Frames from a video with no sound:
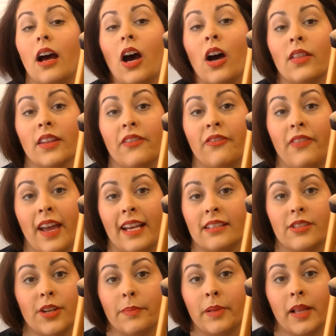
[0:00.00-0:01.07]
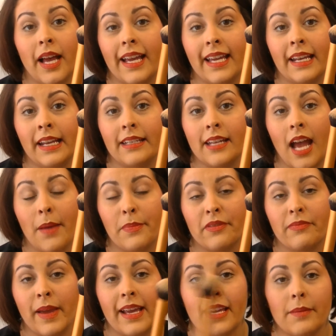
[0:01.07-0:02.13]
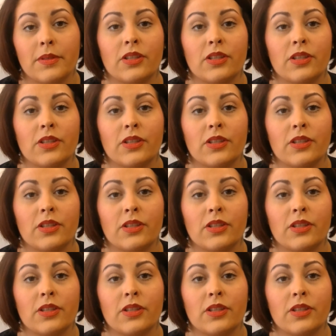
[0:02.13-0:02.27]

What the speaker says: on the face, to apply any type of makeup.